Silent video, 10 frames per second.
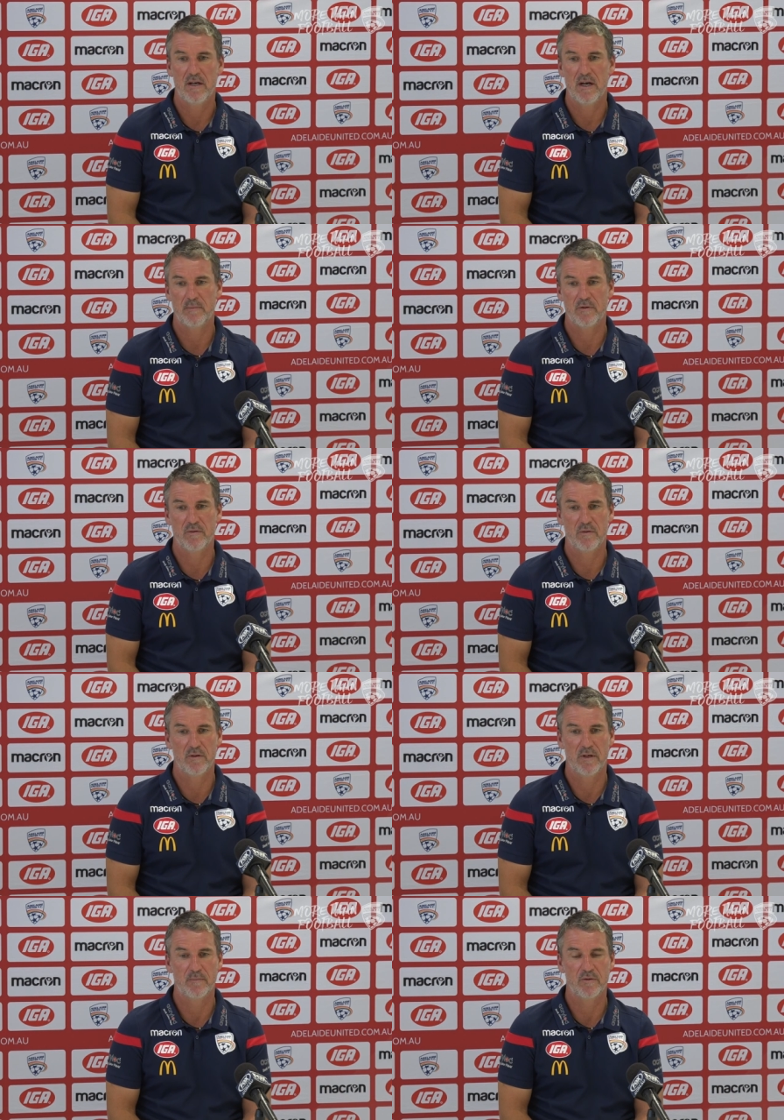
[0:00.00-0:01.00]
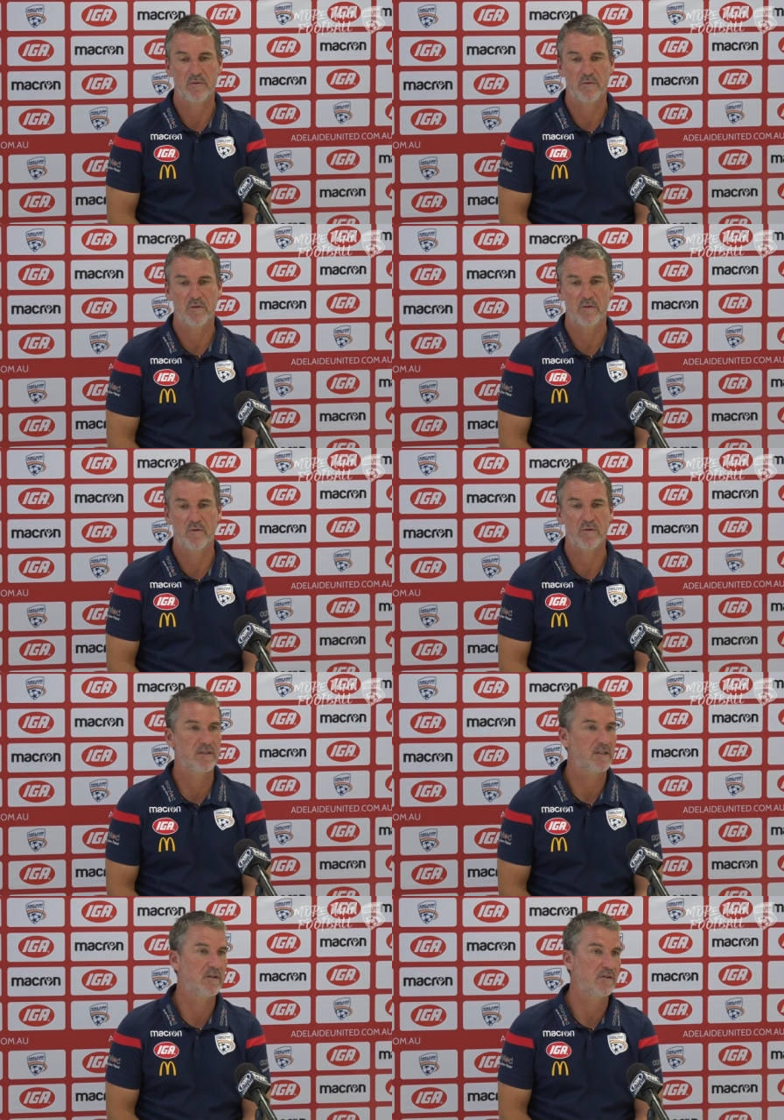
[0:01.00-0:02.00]
who is
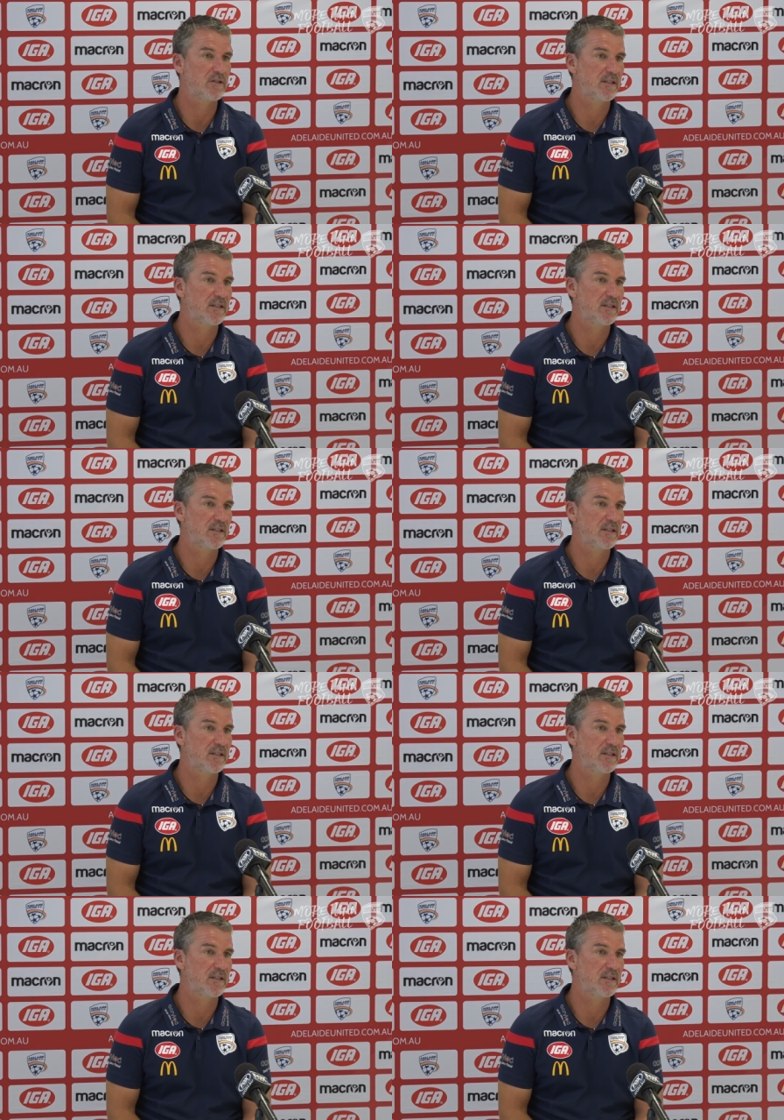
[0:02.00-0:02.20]
the coach